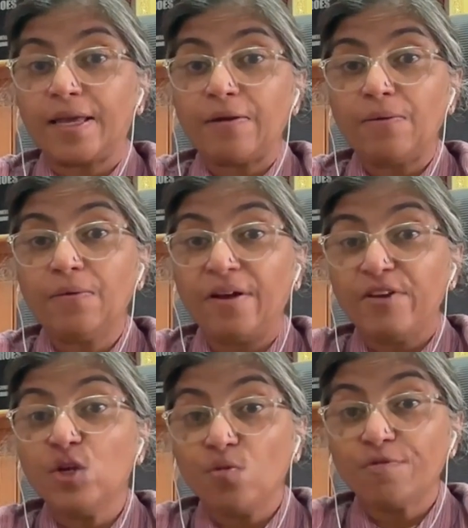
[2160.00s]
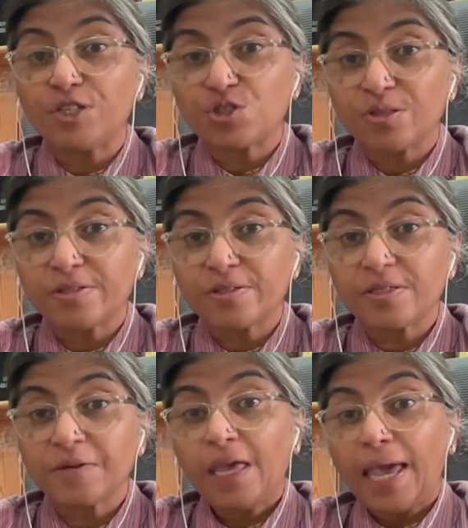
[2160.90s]
like, revenue
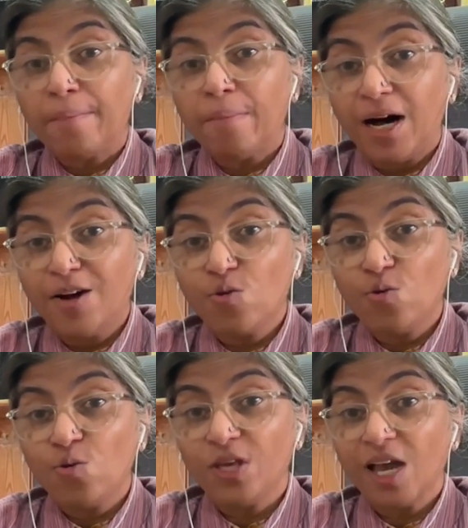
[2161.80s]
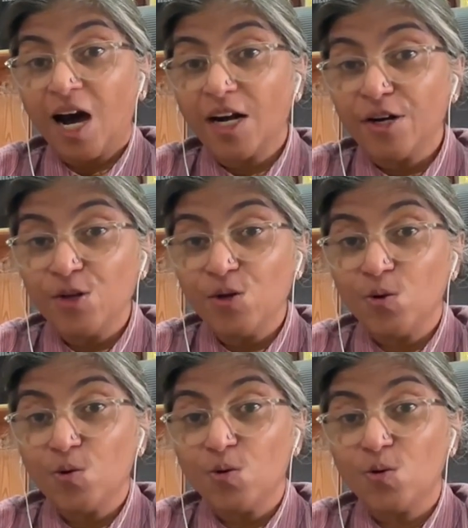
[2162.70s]
officials, the MRO, the
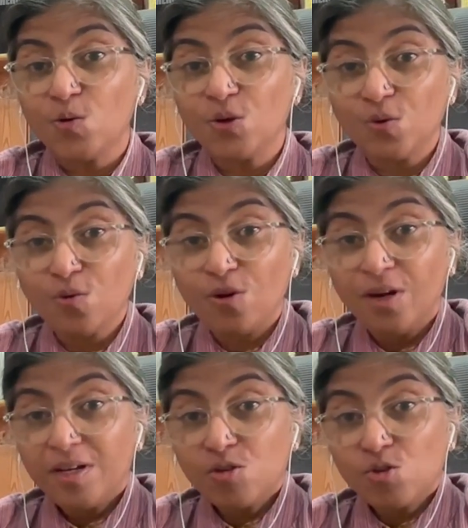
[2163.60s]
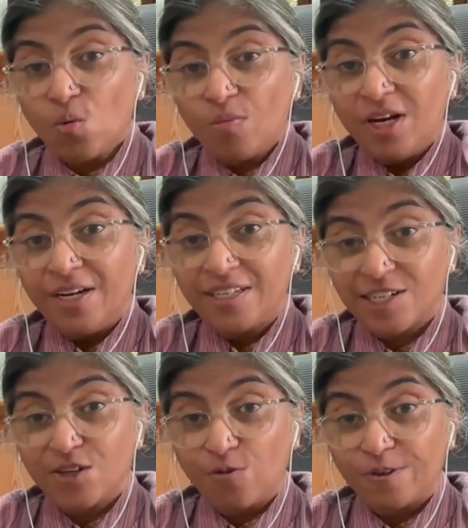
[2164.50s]
RDO, so many
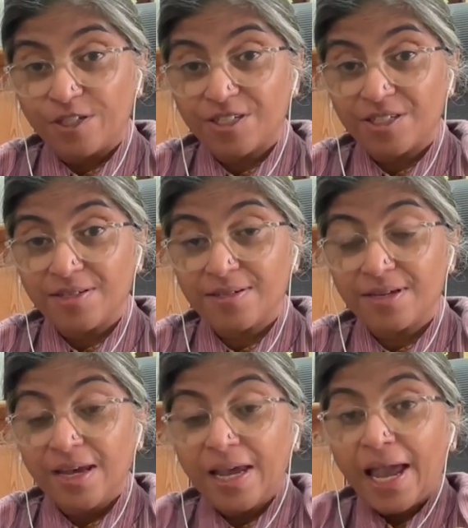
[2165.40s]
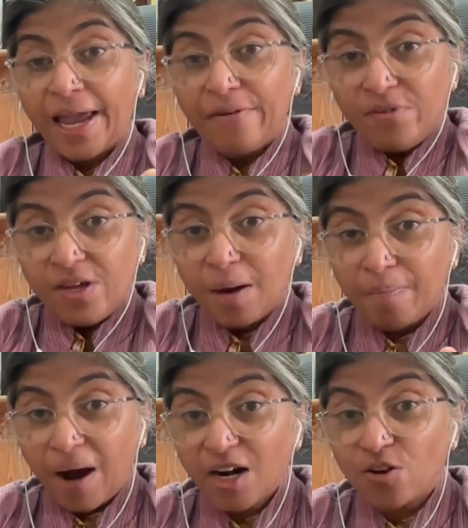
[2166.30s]
district officials, and we
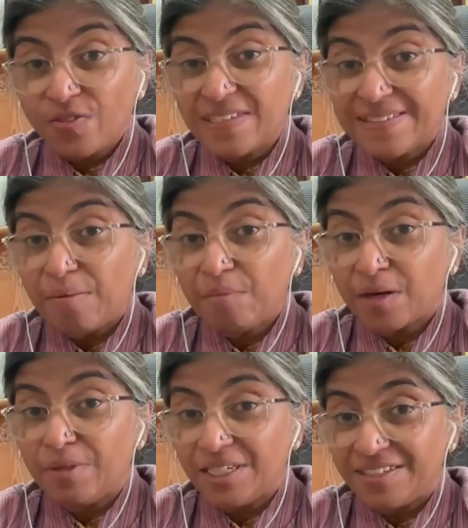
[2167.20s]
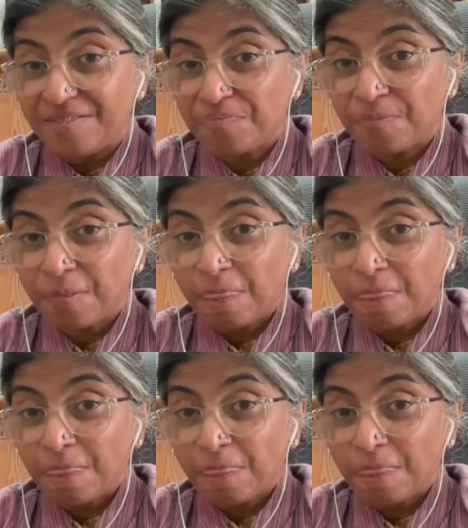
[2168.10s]
are part of the same committee.